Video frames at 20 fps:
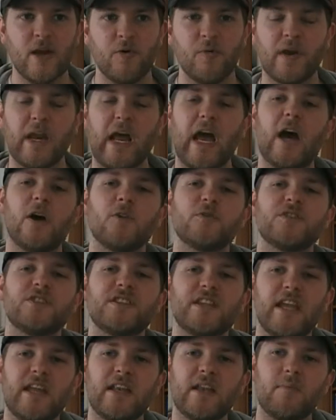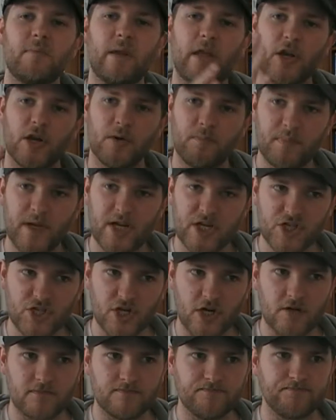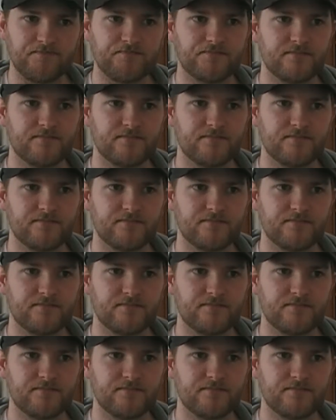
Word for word: without seeing the bigger picture.